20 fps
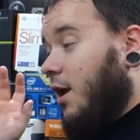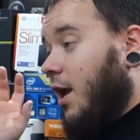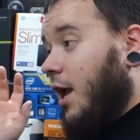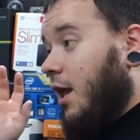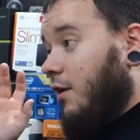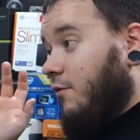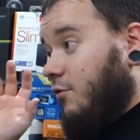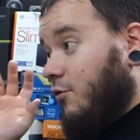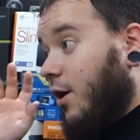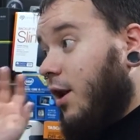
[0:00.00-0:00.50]

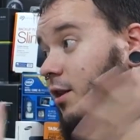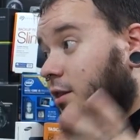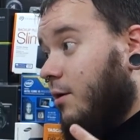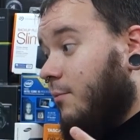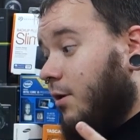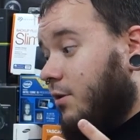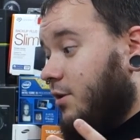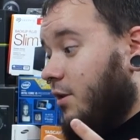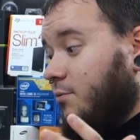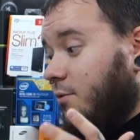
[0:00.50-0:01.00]
And if you do anything
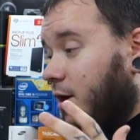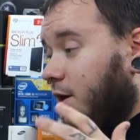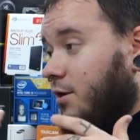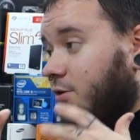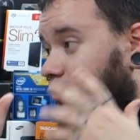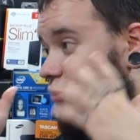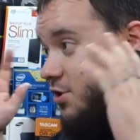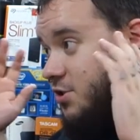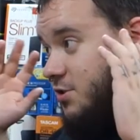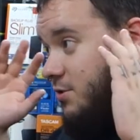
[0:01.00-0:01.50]

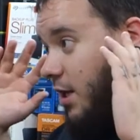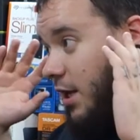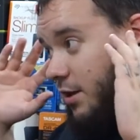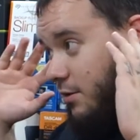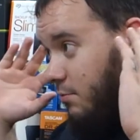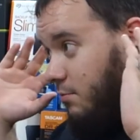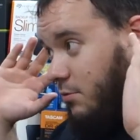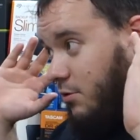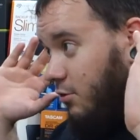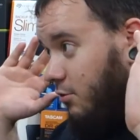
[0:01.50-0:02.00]
multi-threaded, just like
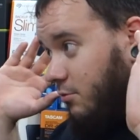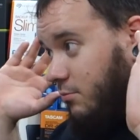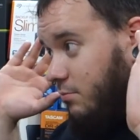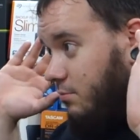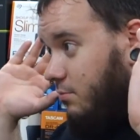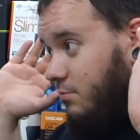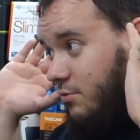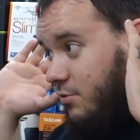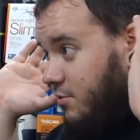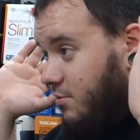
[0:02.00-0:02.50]
you're
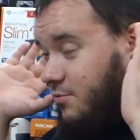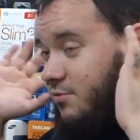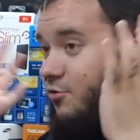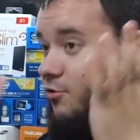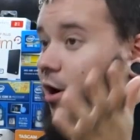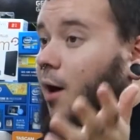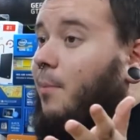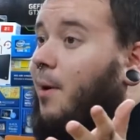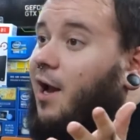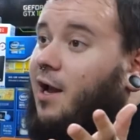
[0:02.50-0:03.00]

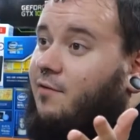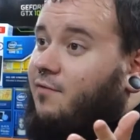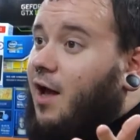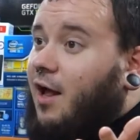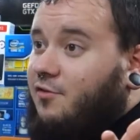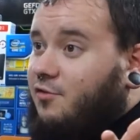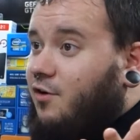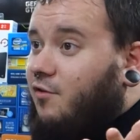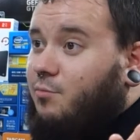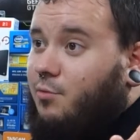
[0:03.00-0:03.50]
not buying it
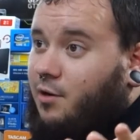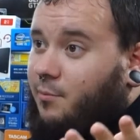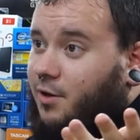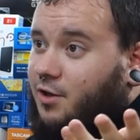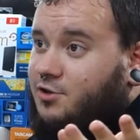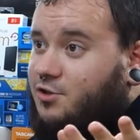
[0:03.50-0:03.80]
fast enough, pretty much.